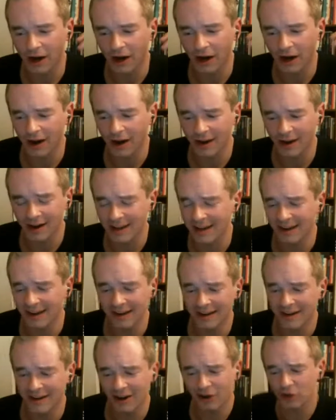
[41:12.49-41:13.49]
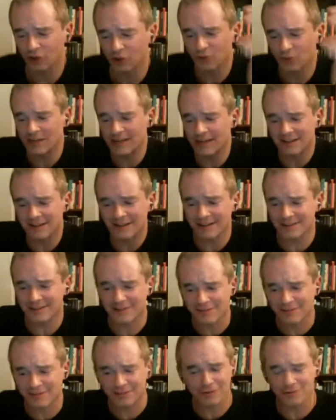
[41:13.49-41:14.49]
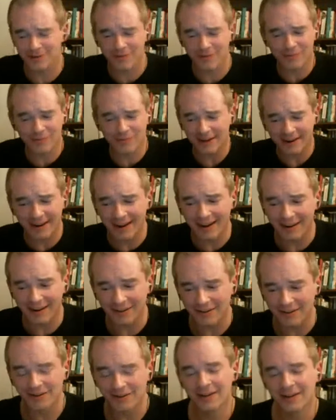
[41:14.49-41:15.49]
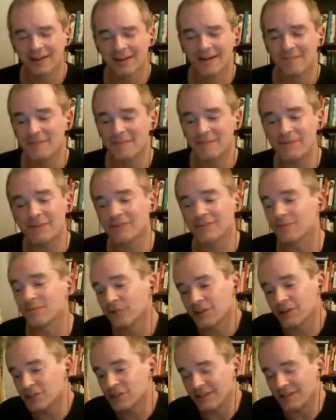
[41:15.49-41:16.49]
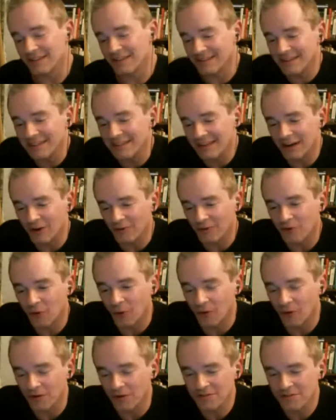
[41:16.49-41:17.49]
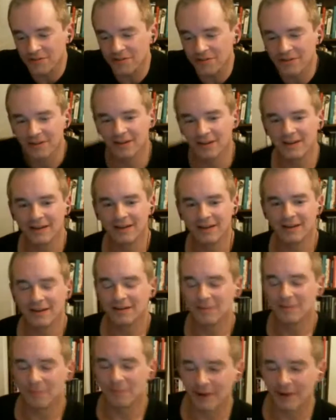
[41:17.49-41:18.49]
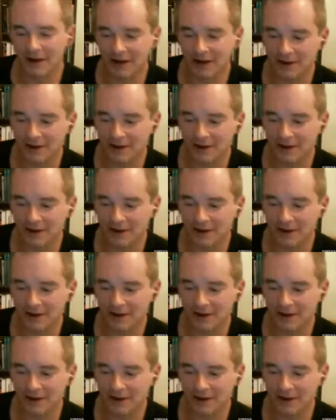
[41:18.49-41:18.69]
in our uniqueness or something. I don't know. Maybe some tradition is in there, of course, but